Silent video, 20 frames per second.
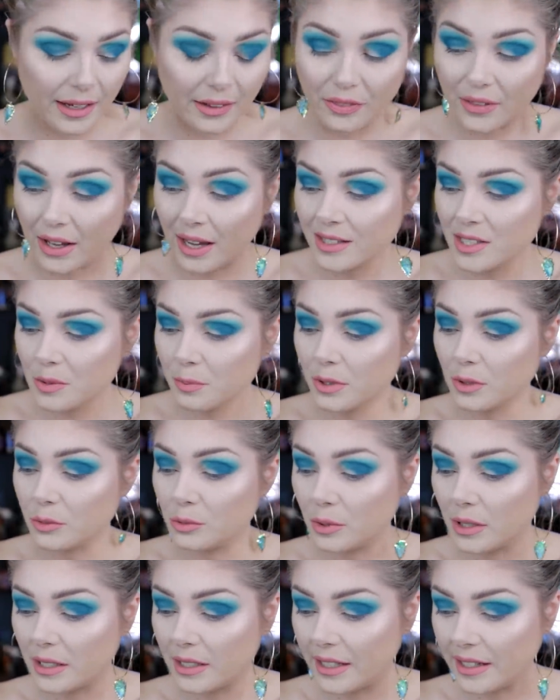And that's been
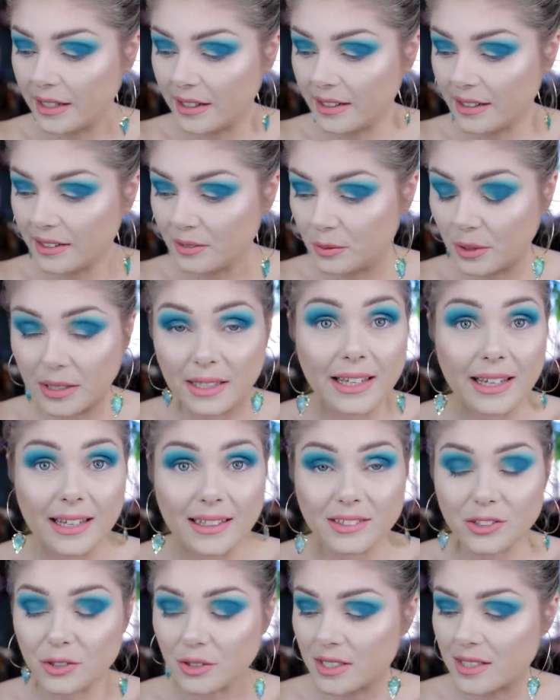really, really
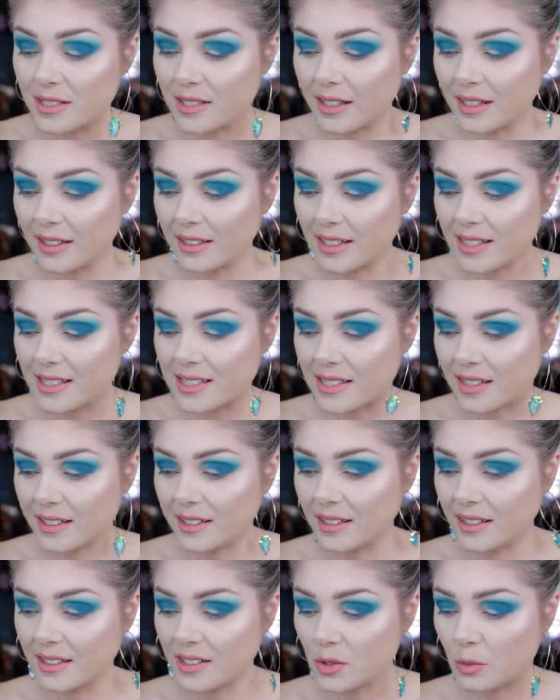interesting and
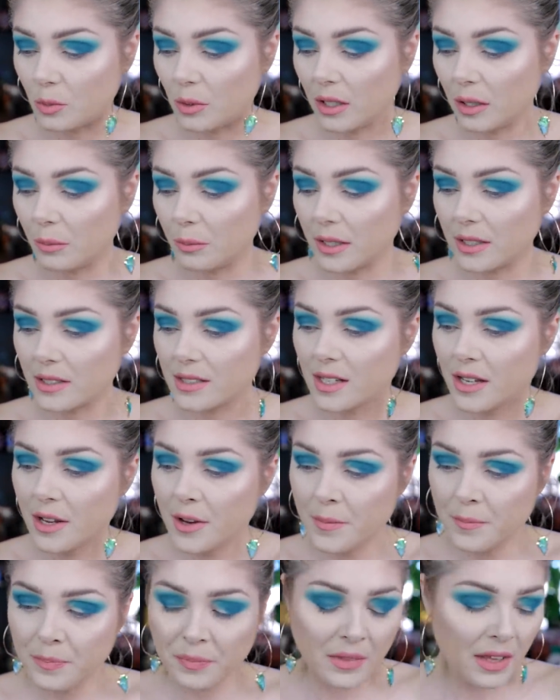exciting as well, because
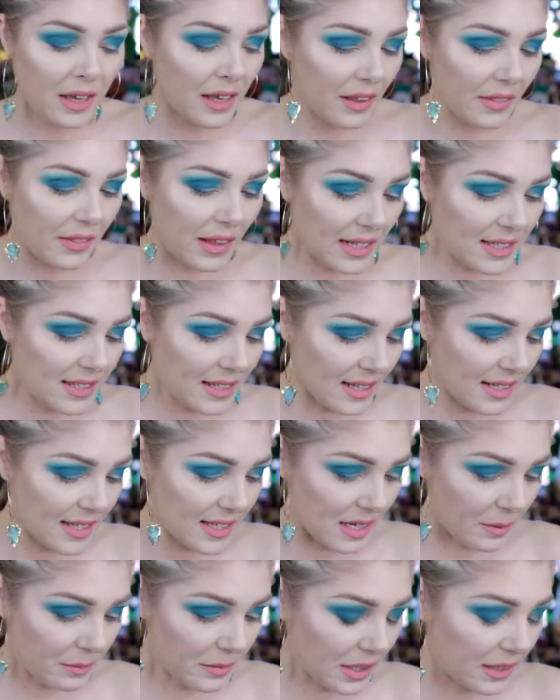that's not
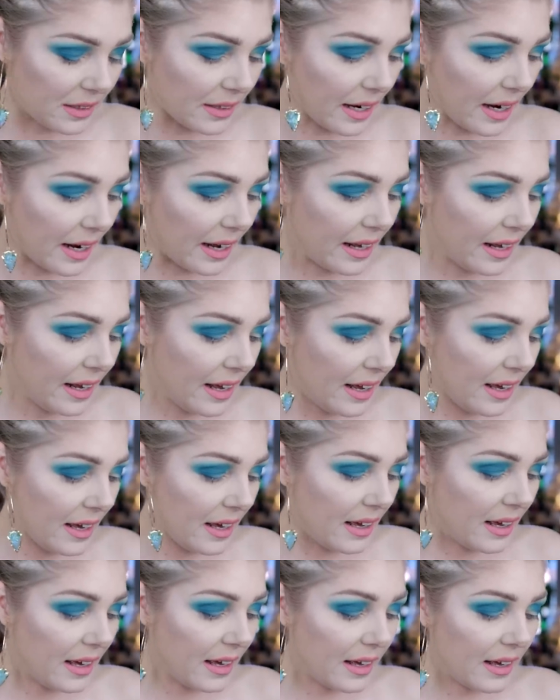something that I
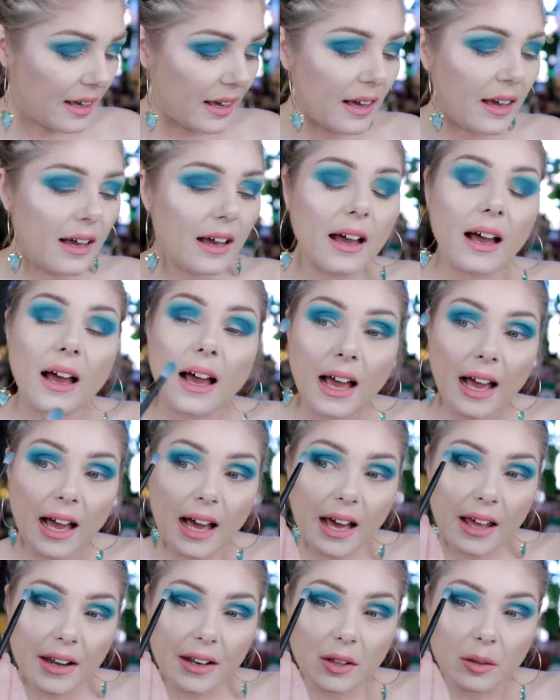
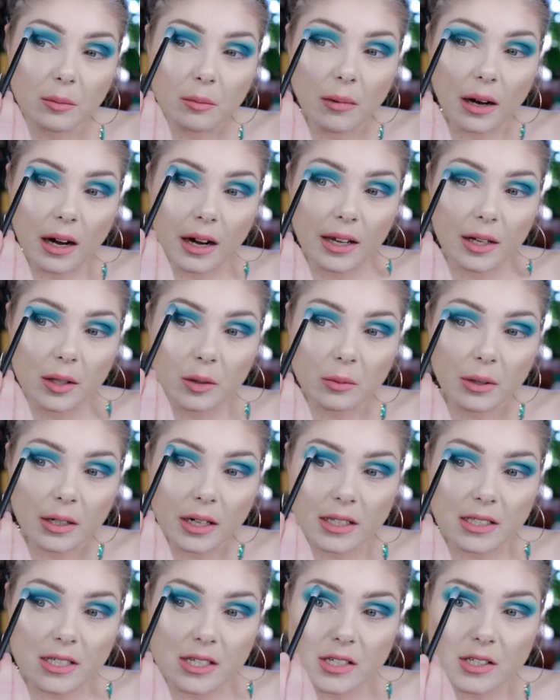had in mind when
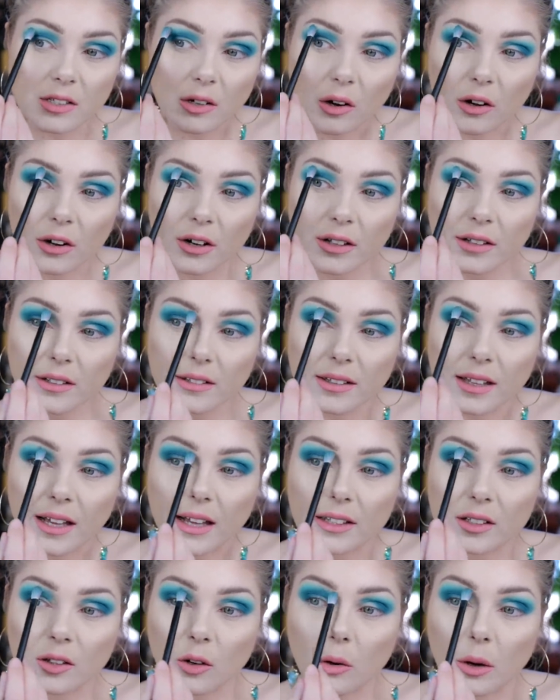I started,
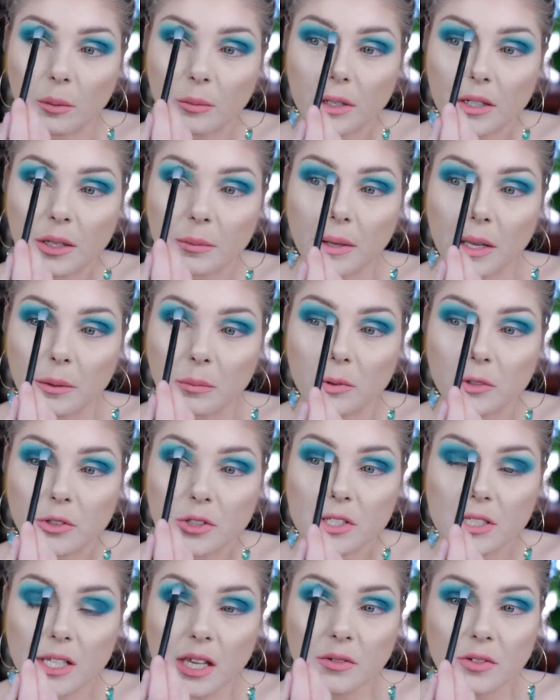that, oh, I'm going to be able to
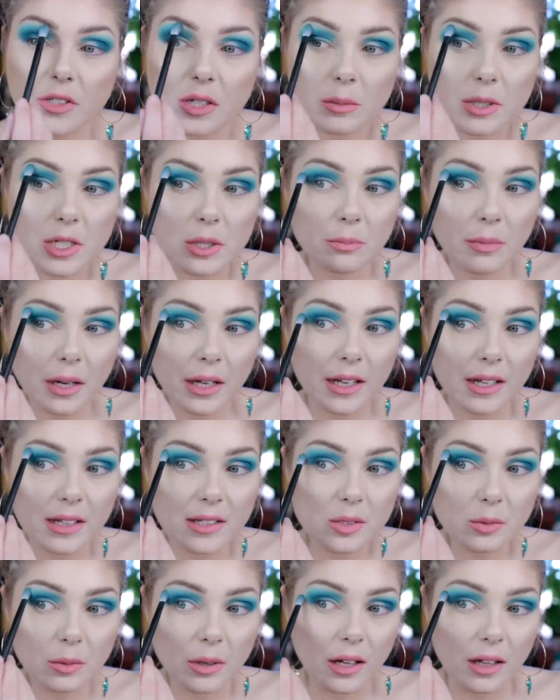save so much money
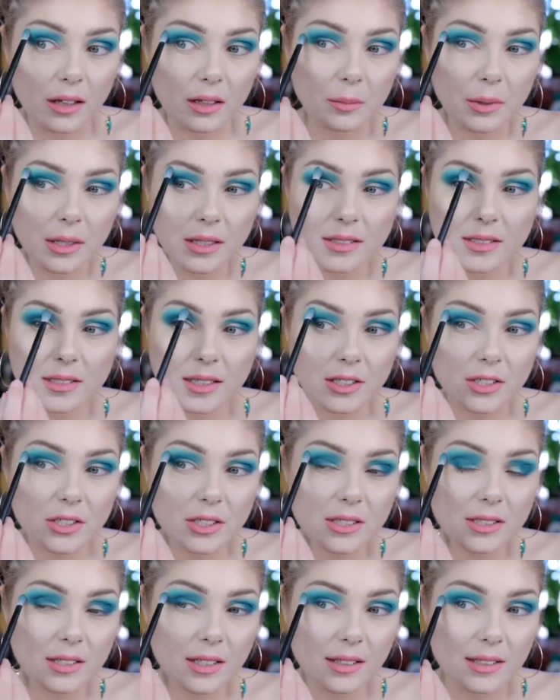as well, because I
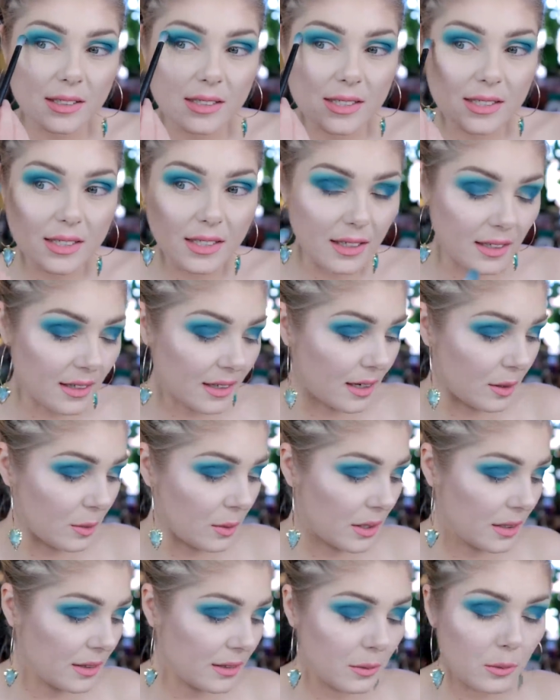just didn't see it that
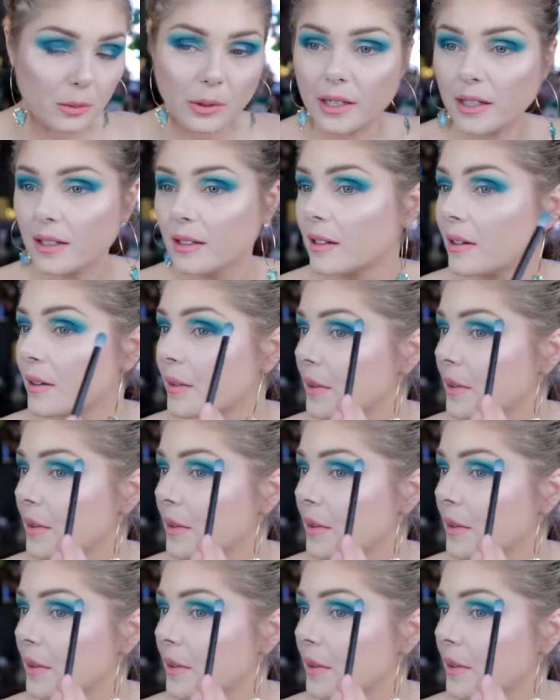well, way.